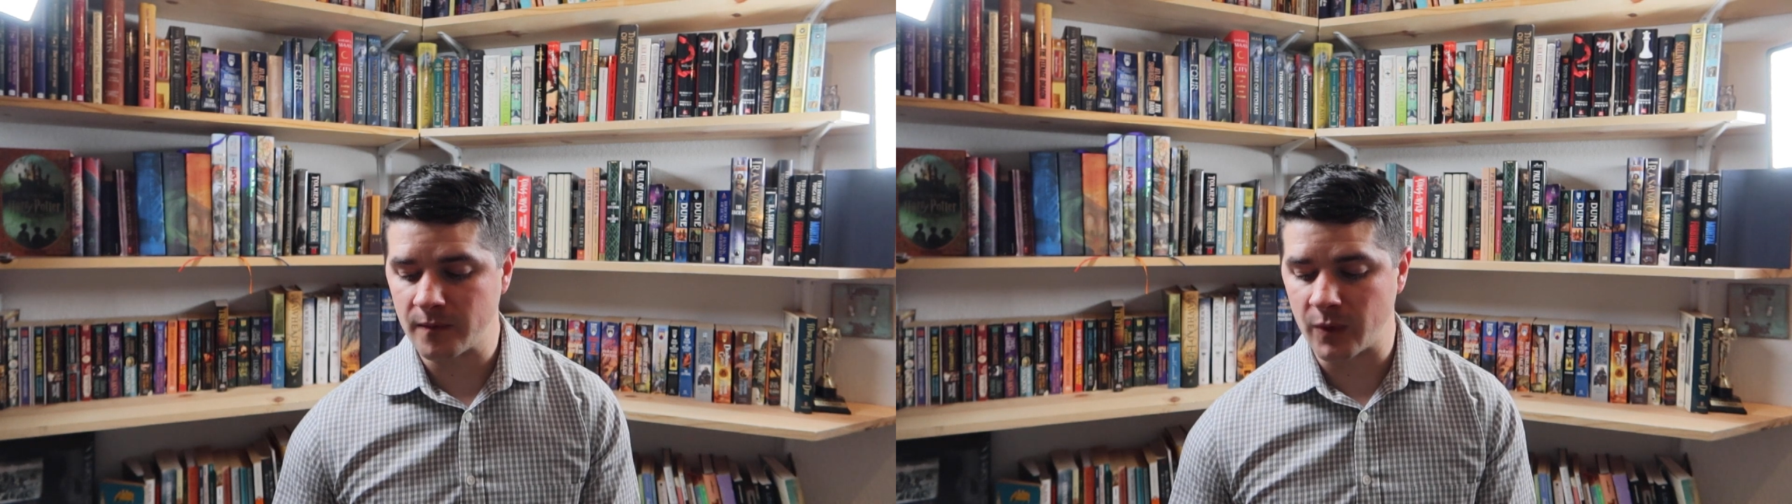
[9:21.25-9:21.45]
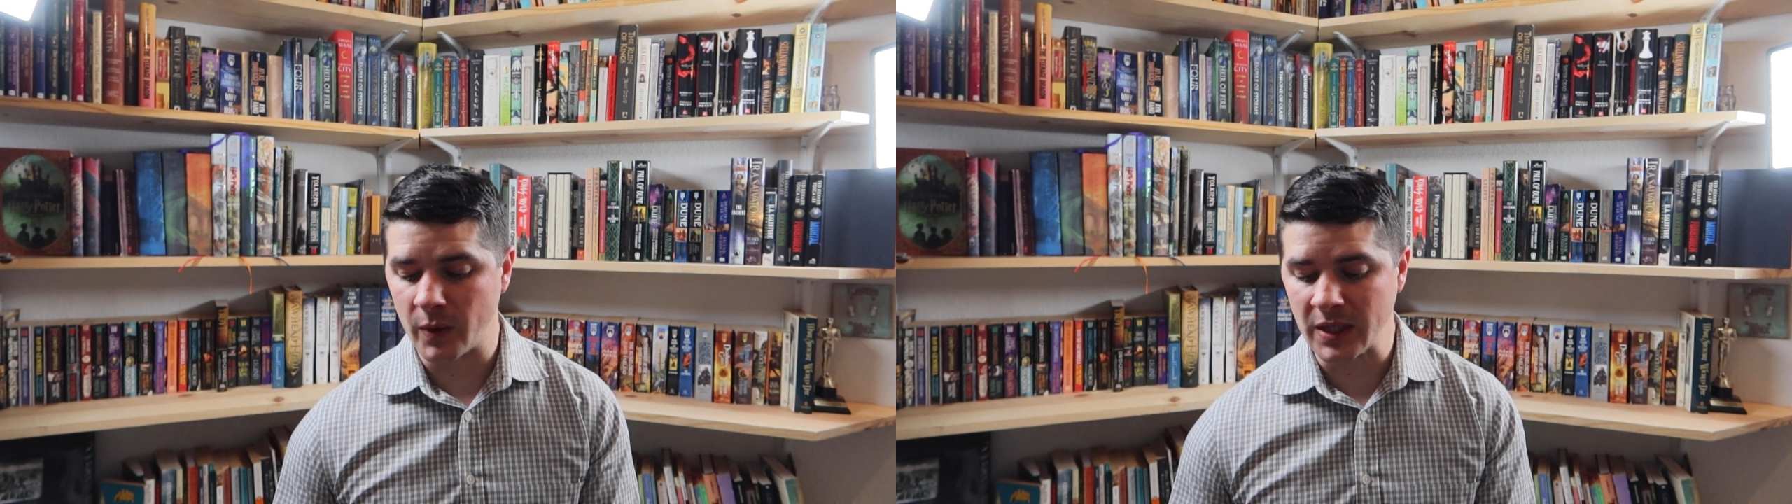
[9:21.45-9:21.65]

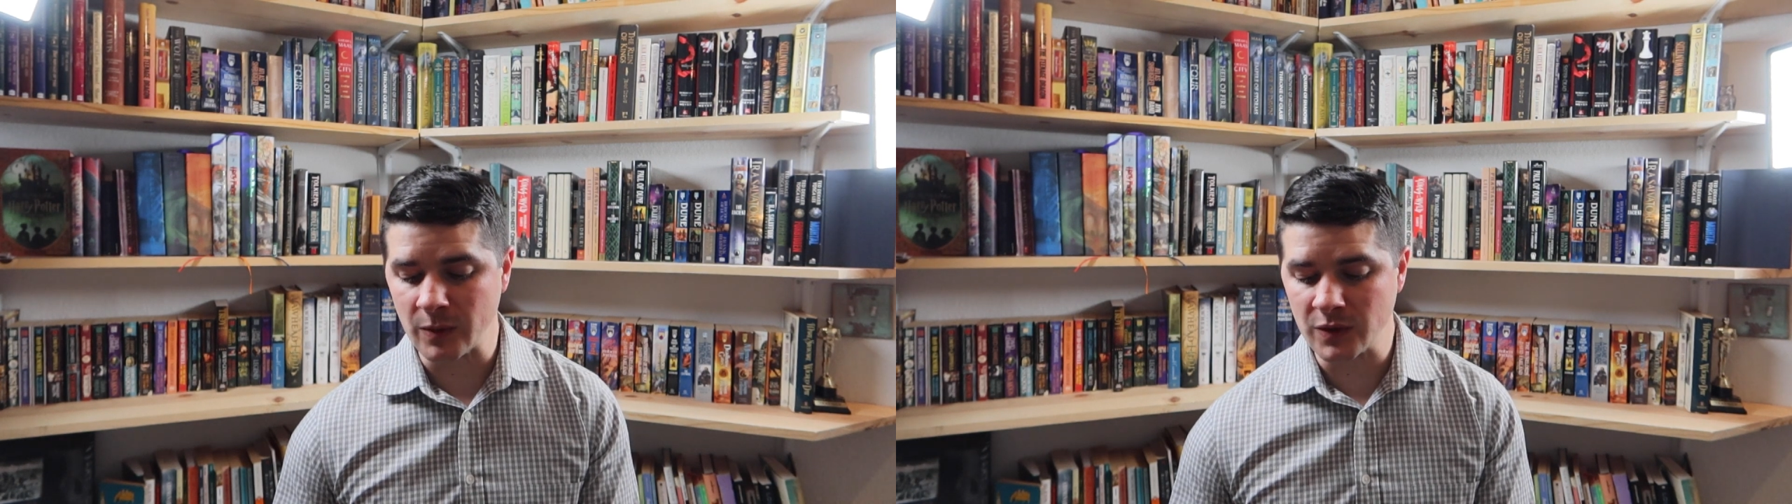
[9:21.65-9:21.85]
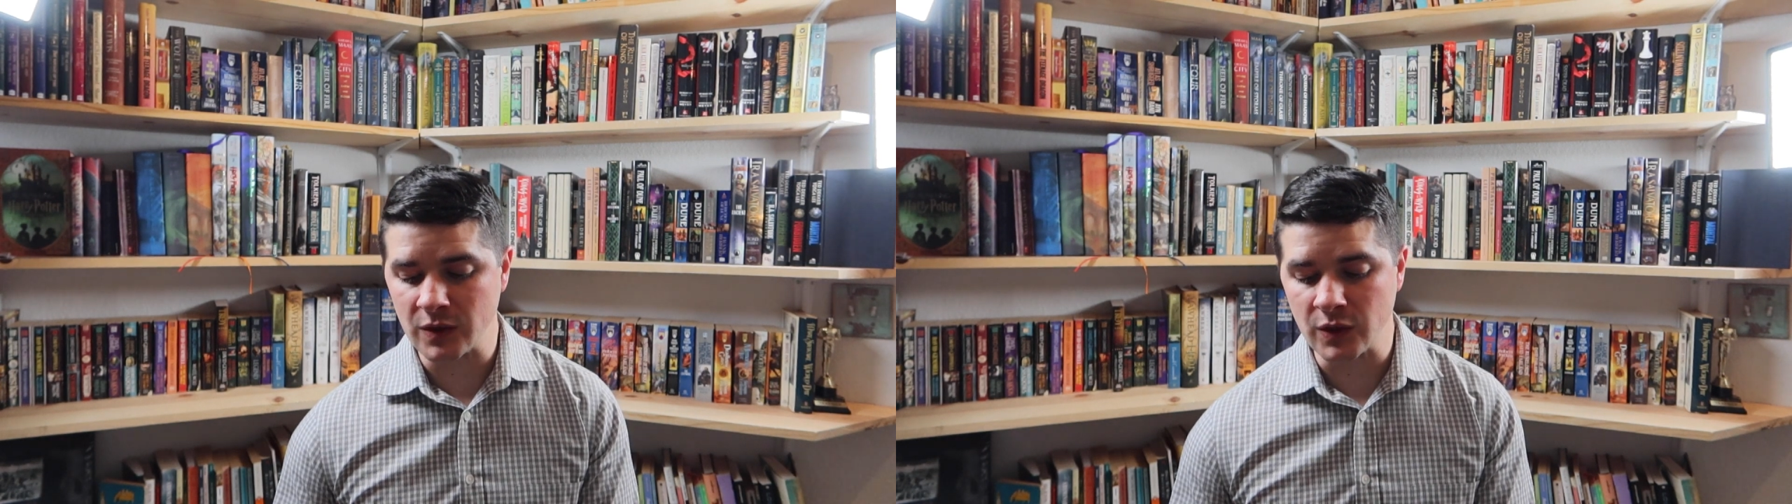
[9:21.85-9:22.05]
for what he
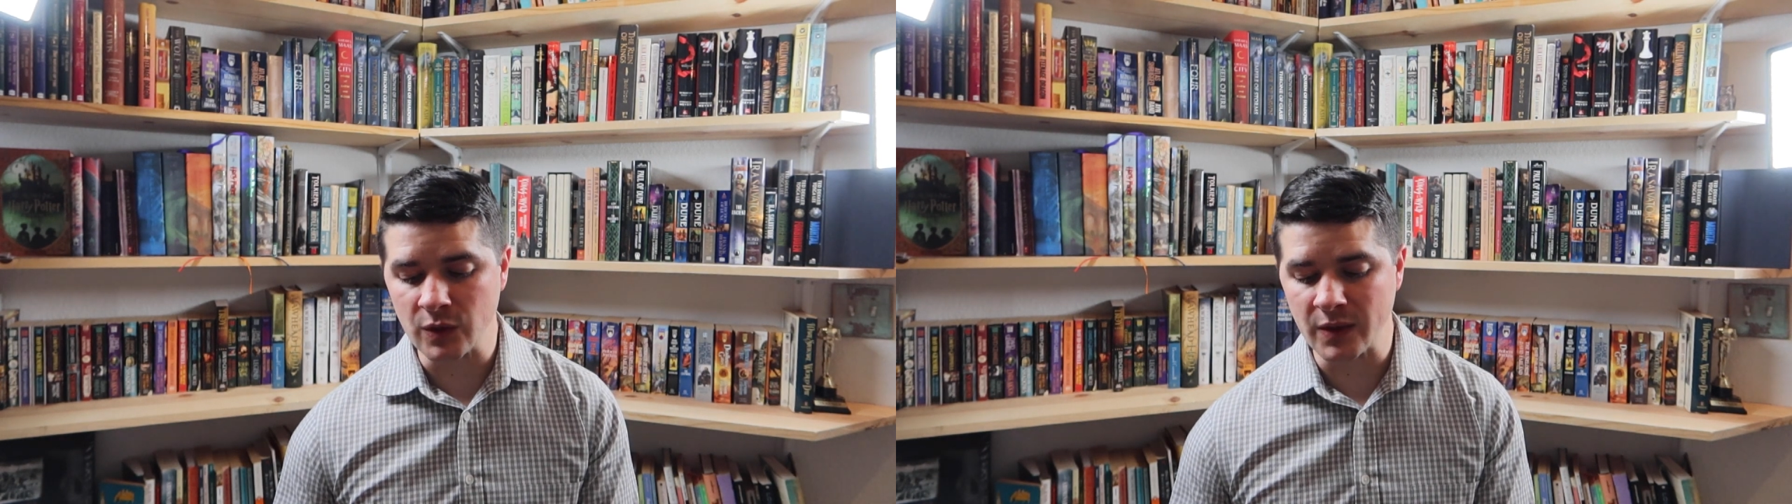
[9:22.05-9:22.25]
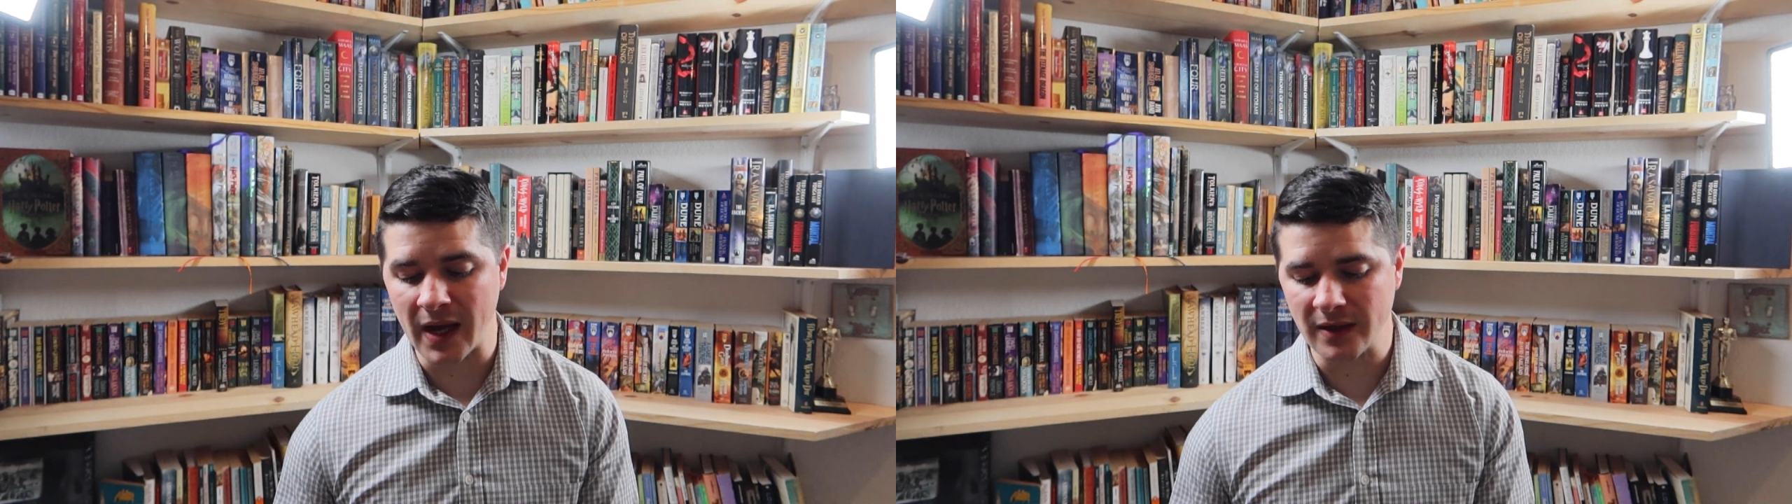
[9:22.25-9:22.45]
was to
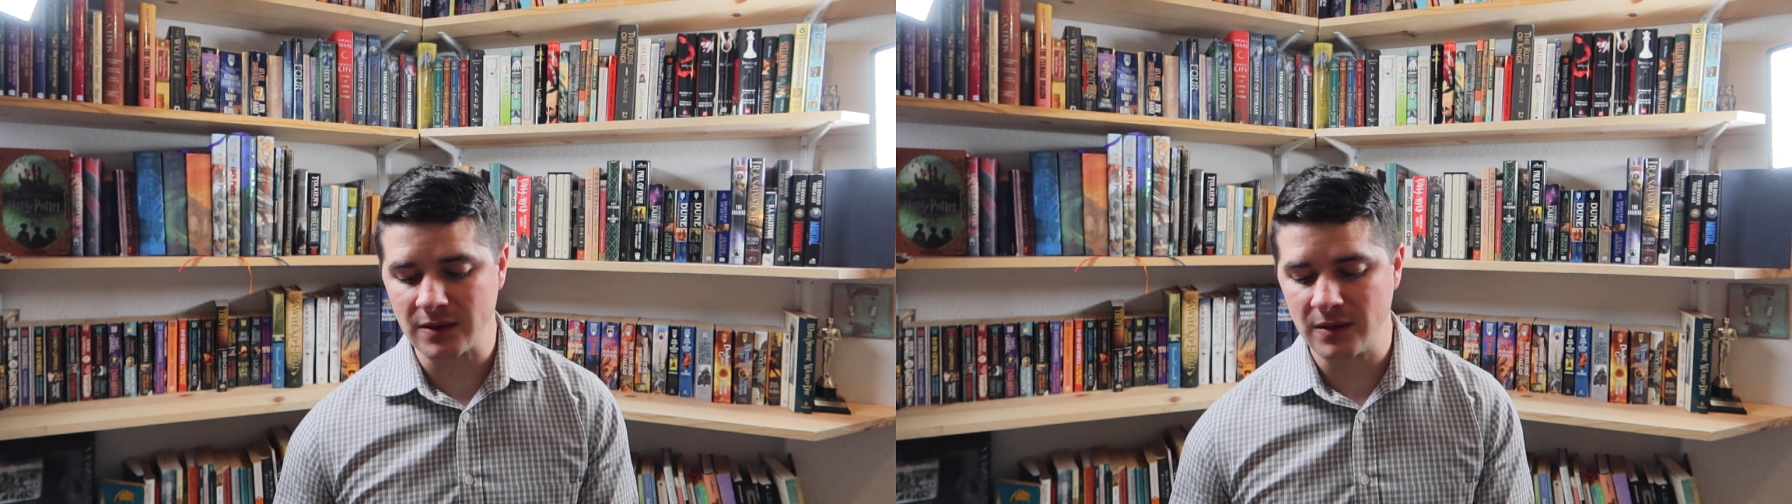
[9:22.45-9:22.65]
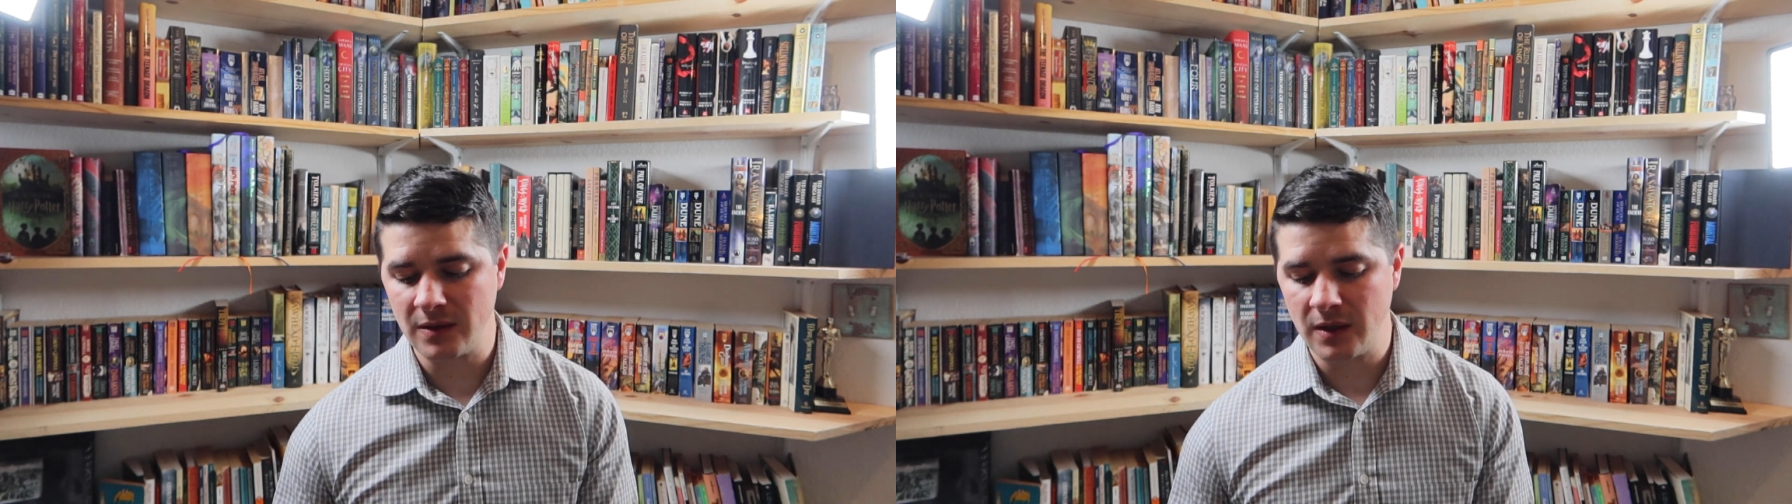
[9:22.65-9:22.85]
do
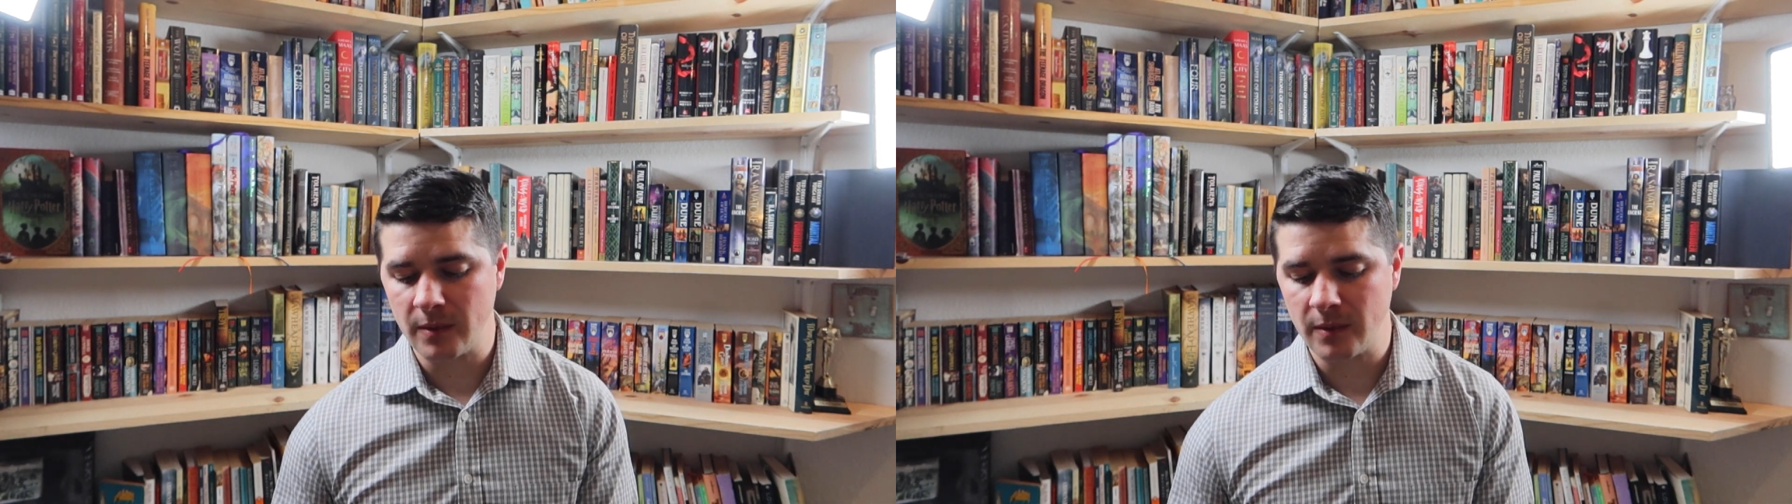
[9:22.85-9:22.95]
next.